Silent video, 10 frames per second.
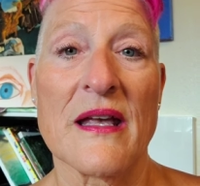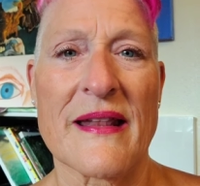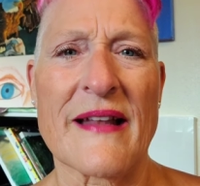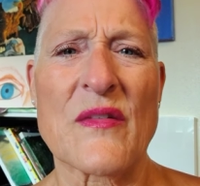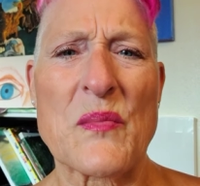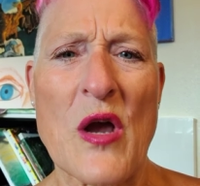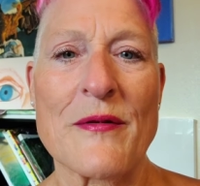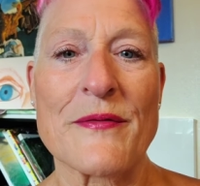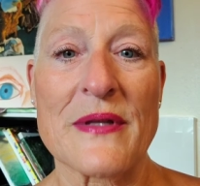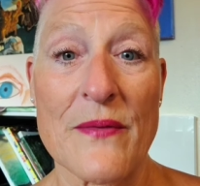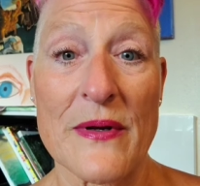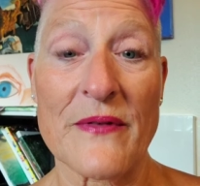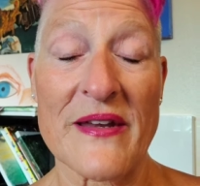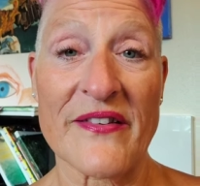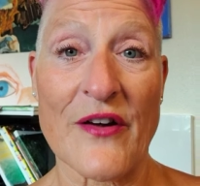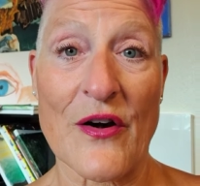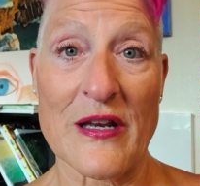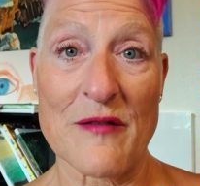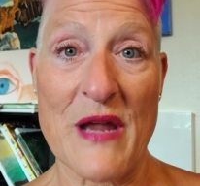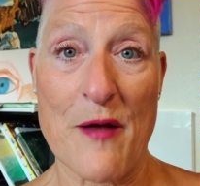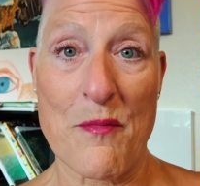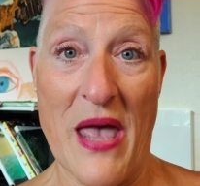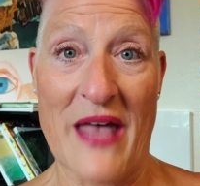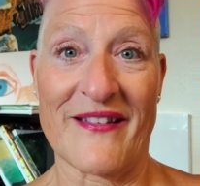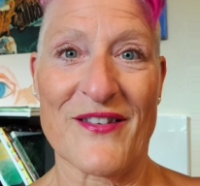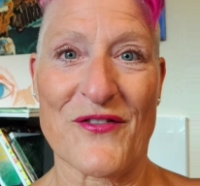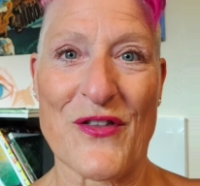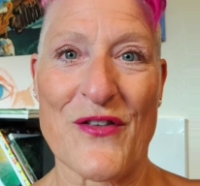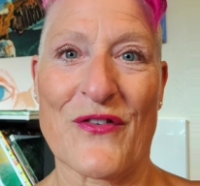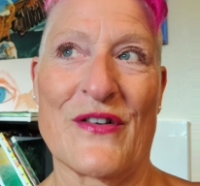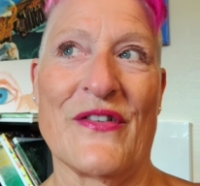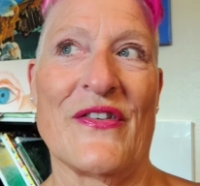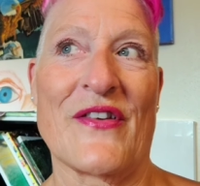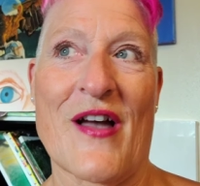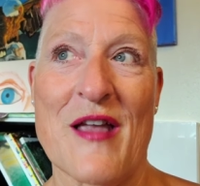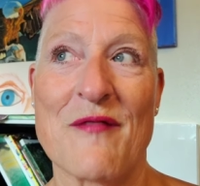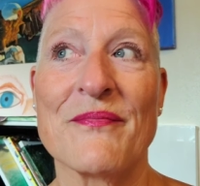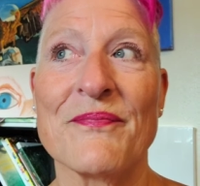That's probably when we started me on meds for the first time.